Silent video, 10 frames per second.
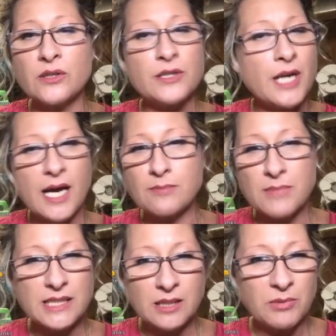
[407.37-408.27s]
not
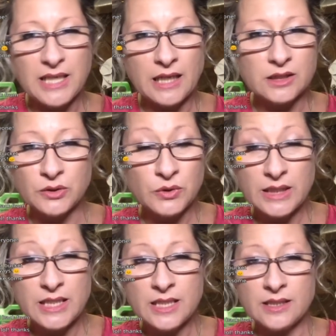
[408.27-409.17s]
meant to be
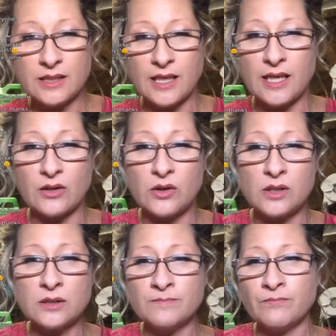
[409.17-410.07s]
diluted at
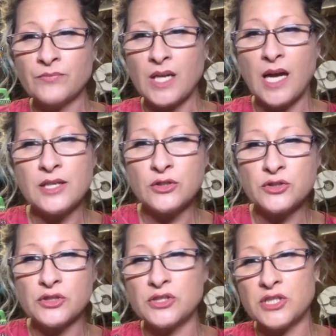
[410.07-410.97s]
all, and you
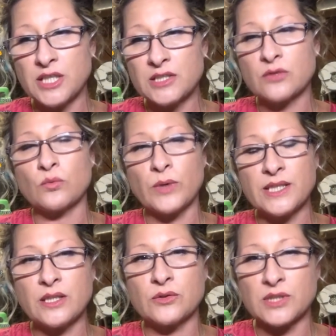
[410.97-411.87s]
should just
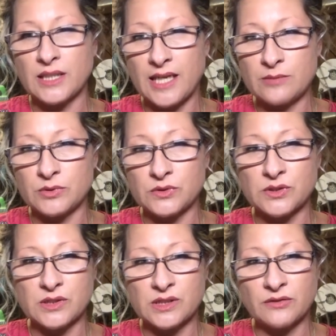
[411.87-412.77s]
read those
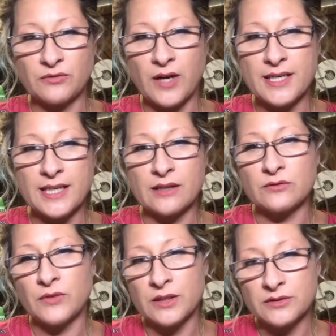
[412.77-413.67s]
labels to find out and
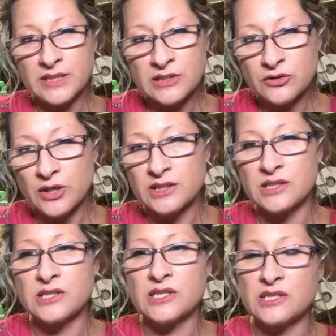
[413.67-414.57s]
follow the
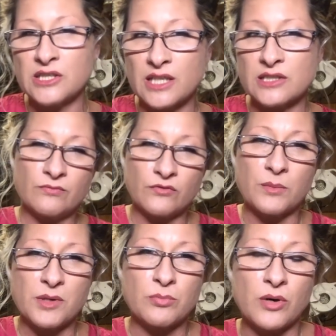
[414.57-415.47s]
instructions suggested
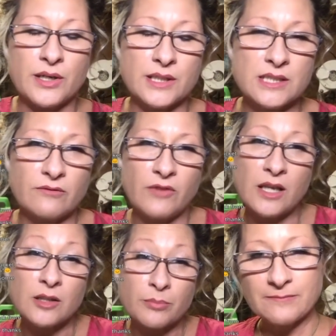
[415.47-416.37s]
from the product
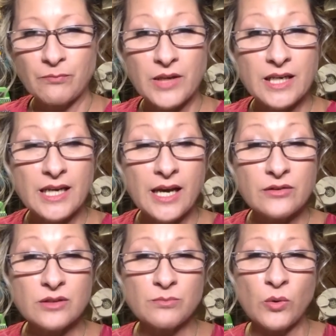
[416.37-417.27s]
developer.
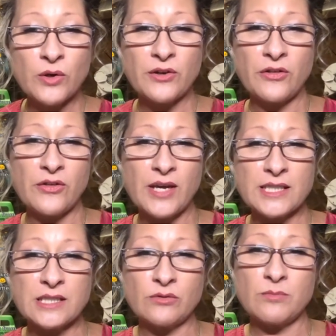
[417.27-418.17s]
Another important thing
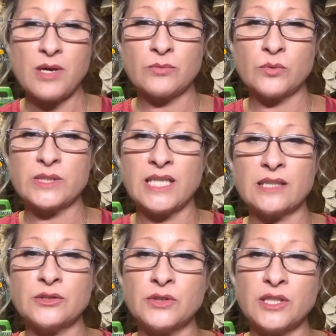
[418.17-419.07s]
to remember when
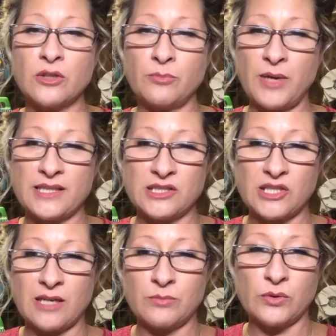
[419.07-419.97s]
diluting your pet's
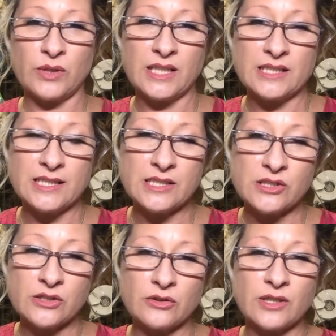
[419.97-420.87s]
shampoo and
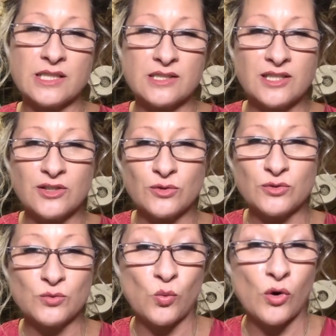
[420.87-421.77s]
conditioner is to
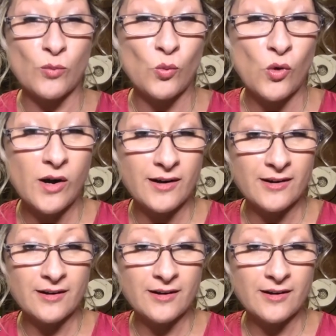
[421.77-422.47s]
use warm water